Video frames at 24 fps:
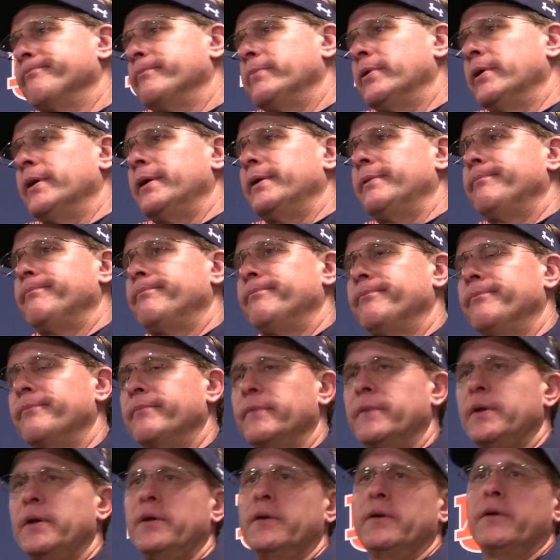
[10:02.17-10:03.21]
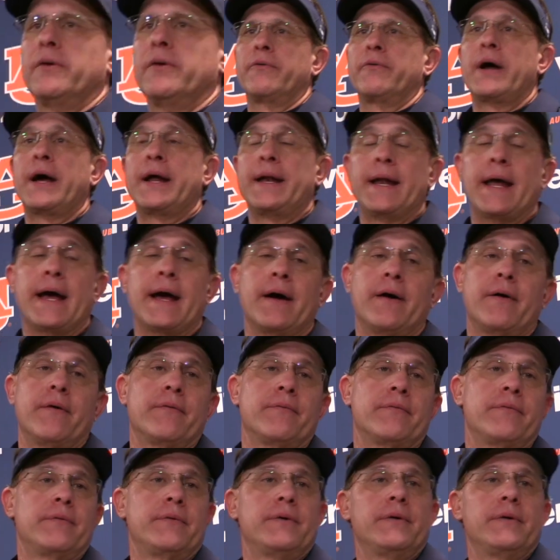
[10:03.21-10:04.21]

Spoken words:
But, you right now